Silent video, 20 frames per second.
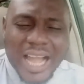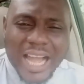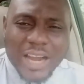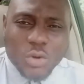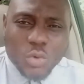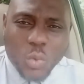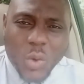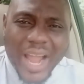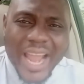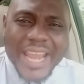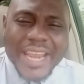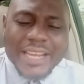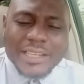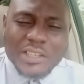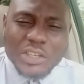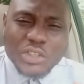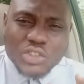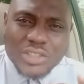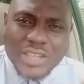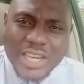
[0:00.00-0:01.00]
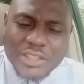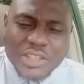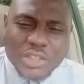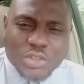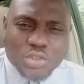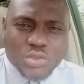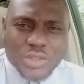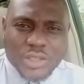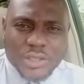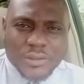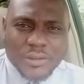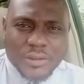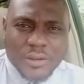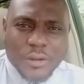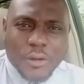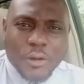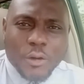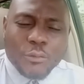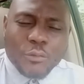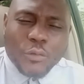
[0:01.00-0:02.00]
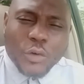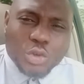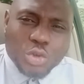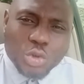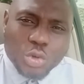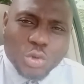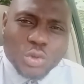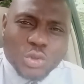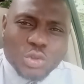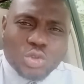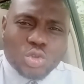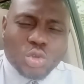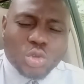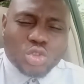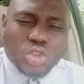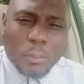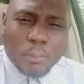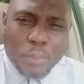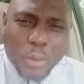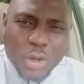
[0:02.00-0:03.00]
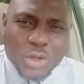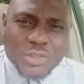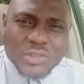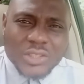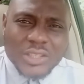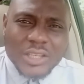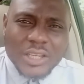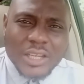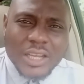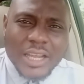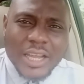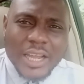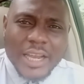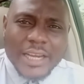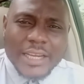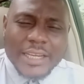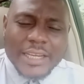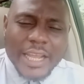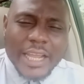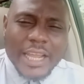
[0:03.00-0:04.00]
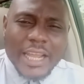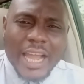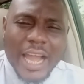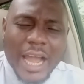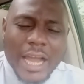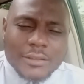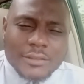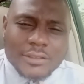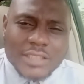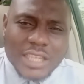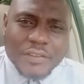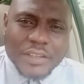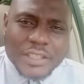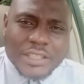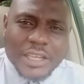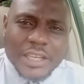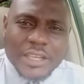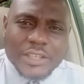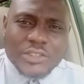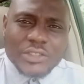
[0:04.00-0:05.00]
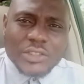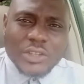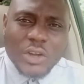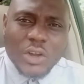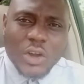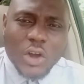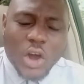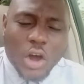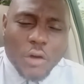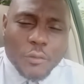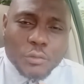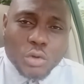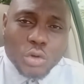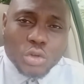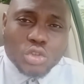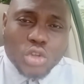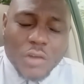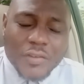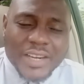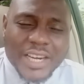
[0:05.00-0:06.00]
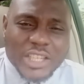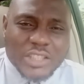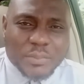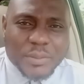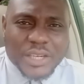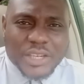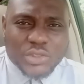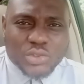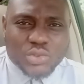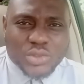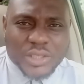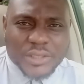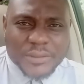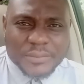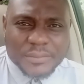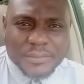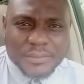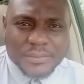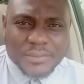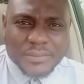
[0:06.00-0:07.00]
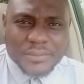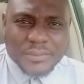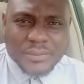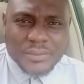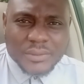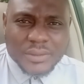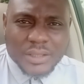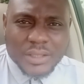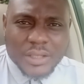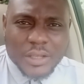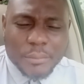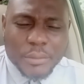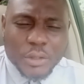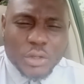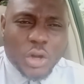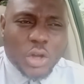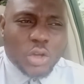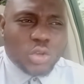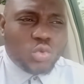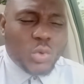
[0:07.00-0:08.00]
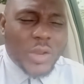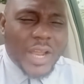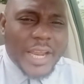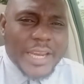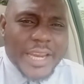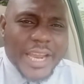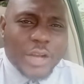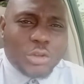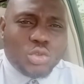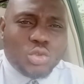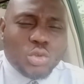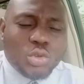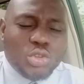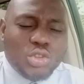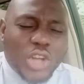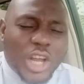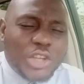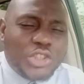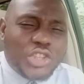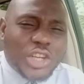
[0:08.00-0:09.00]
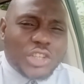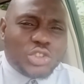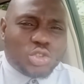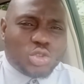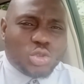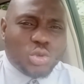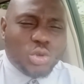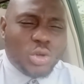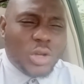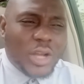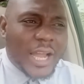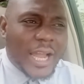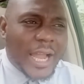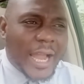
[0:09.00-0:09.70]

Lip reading: and why it is necessary for you to support the activities of Good Governance Ministry. Because we are here to not just to